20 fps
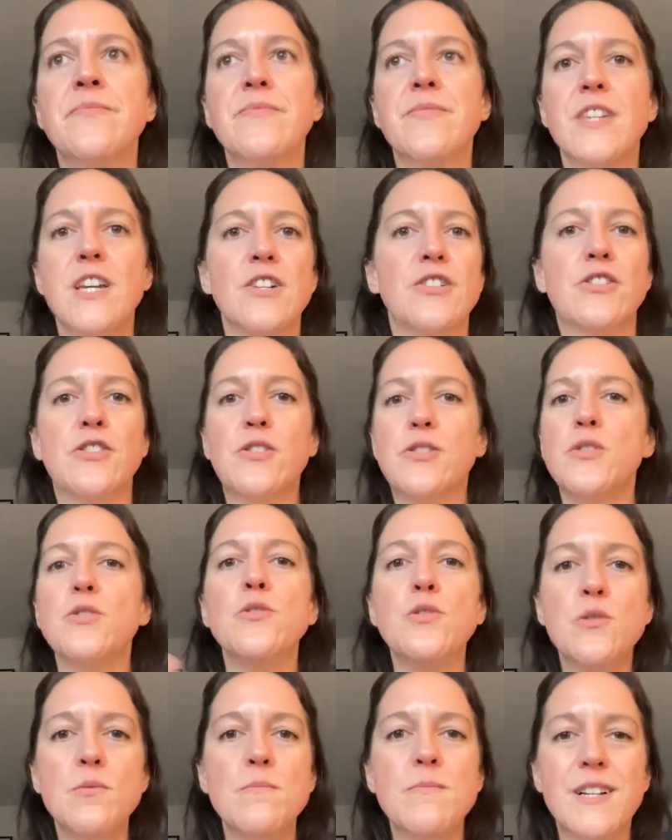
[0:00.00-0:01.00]

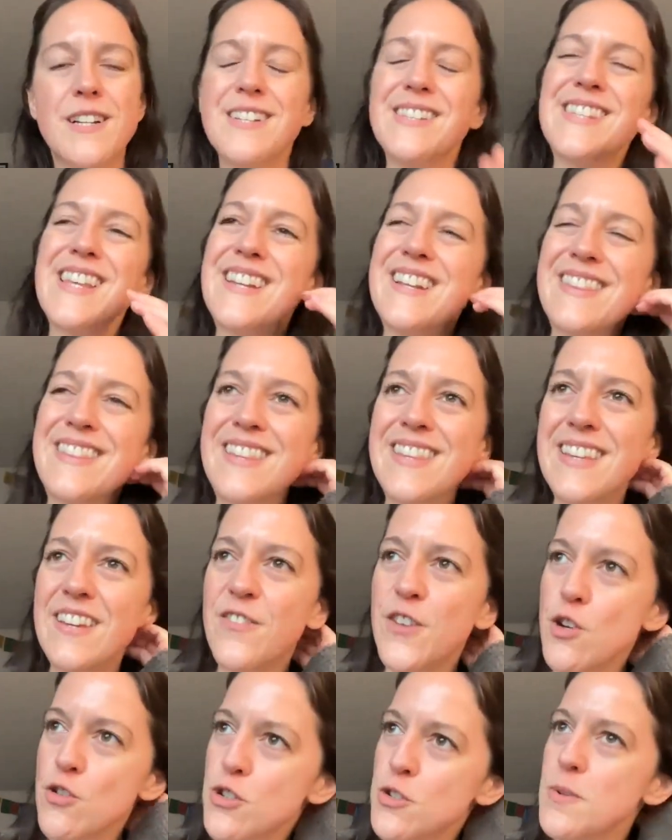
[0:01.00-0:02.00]
assume, because then
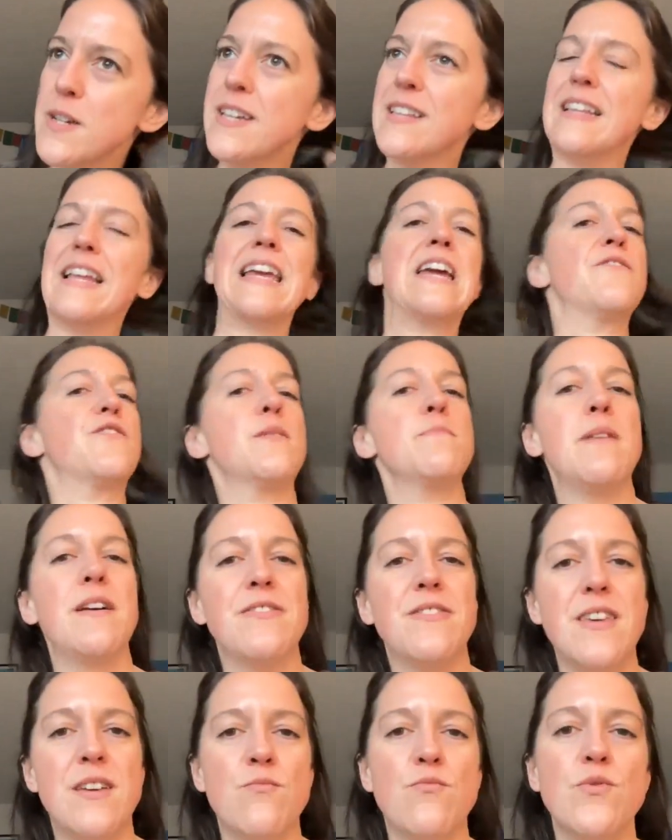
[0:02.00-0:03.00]
if you're doing it like every
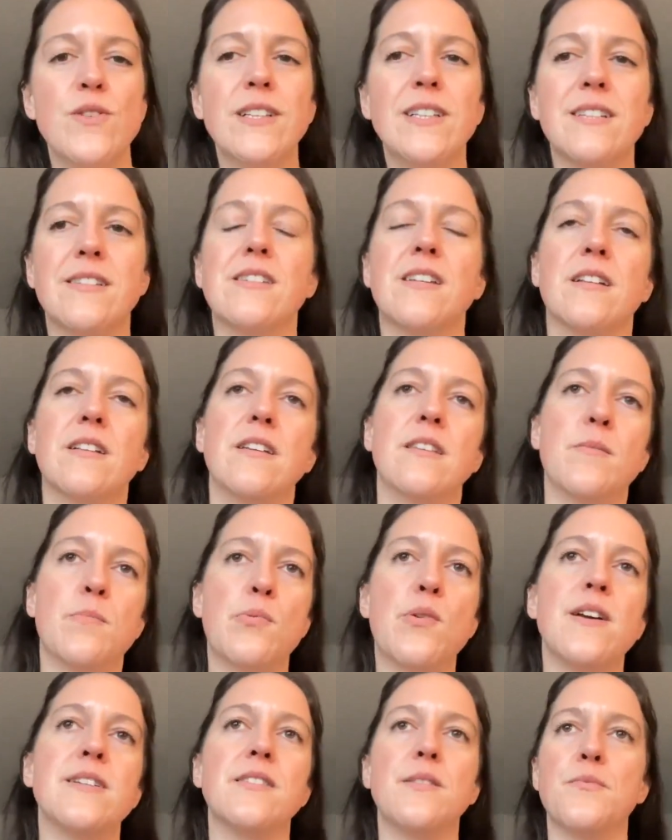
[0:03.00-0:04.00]
month, then realistically the
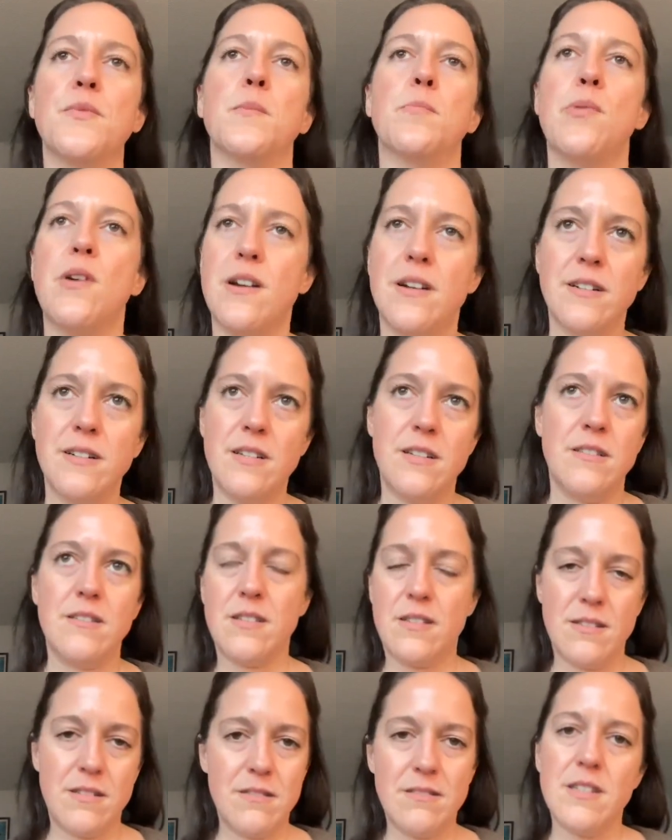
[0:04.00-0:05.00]
price of the product
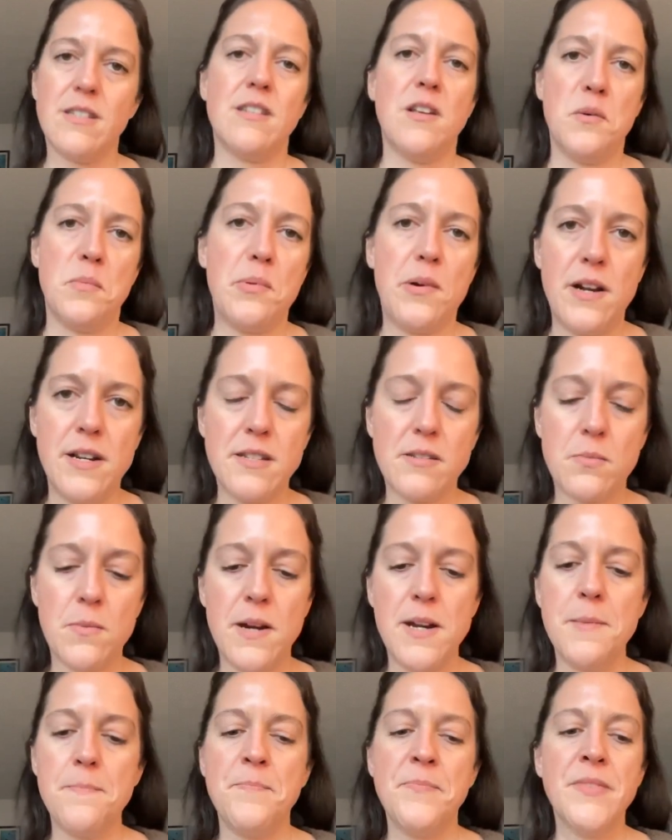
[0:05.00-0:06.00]
is the sale price,
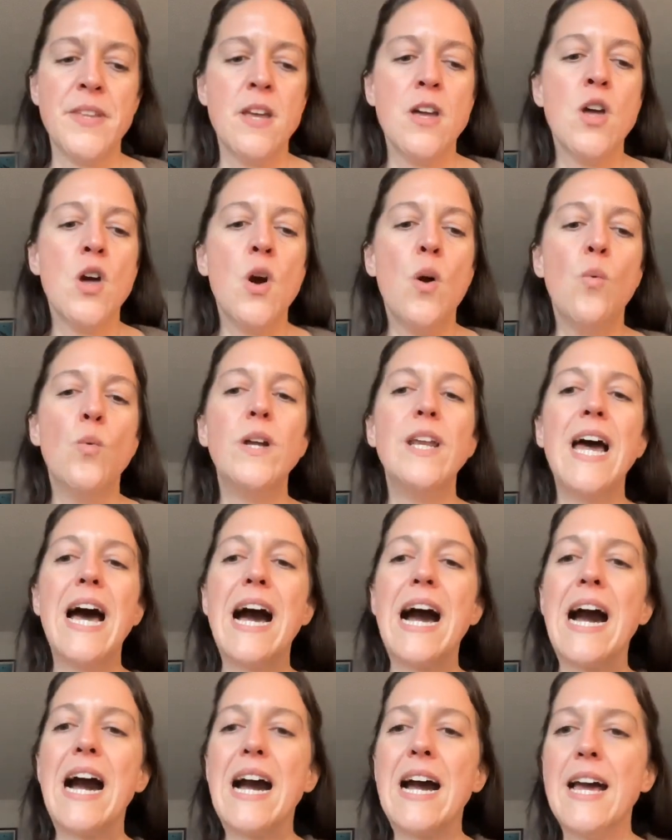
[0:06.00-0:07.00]
right? What
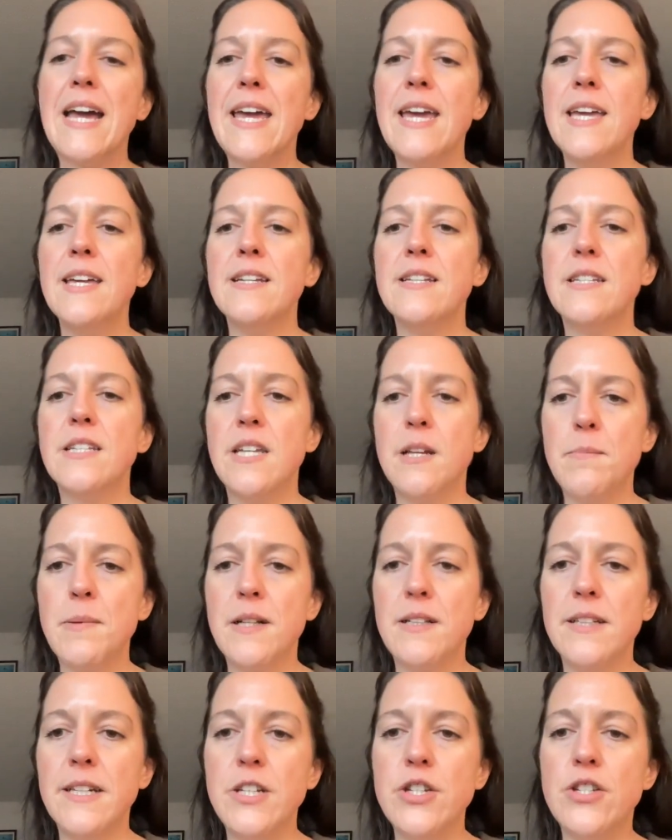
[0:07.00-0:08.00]
I
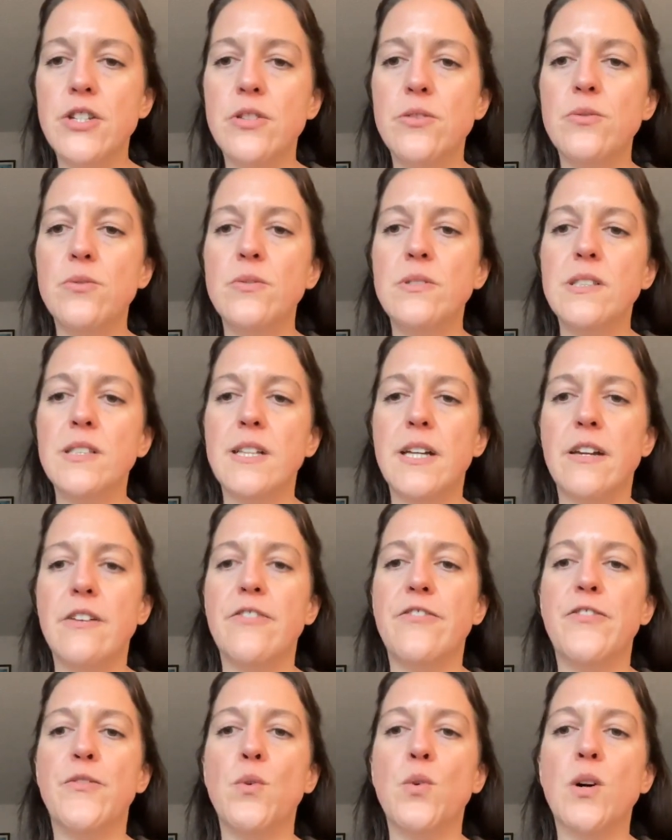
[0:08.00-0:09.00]
typically do, like
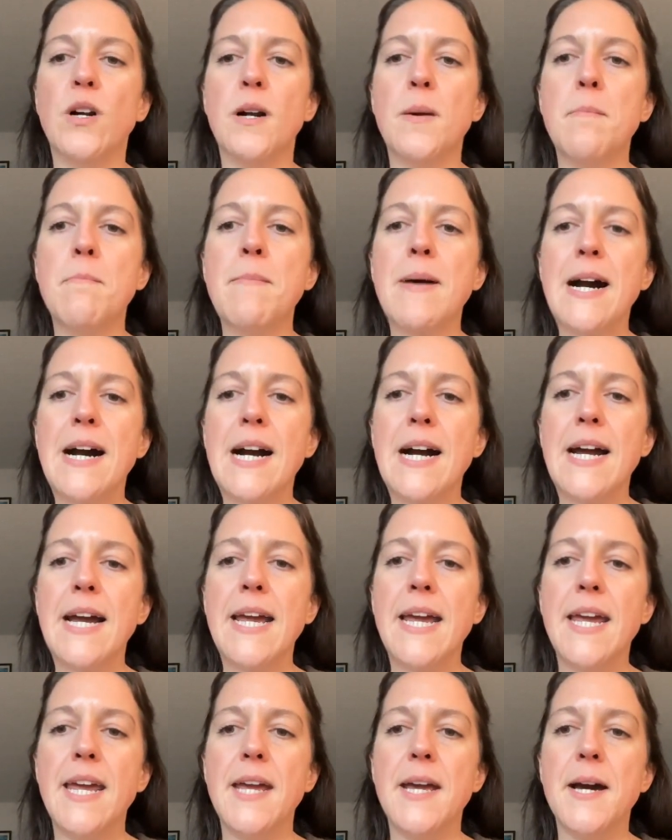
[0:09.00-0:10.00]
for
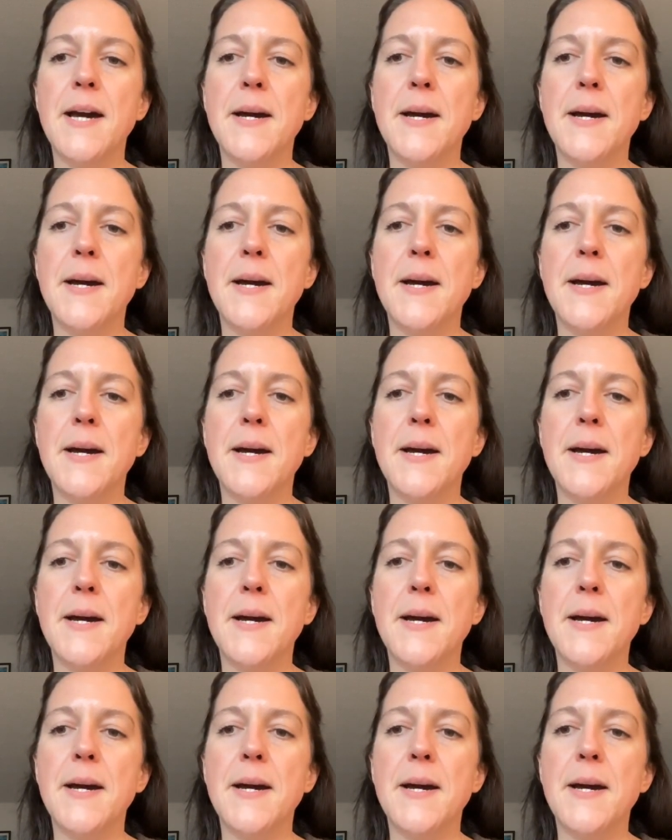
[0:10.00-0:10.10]
my,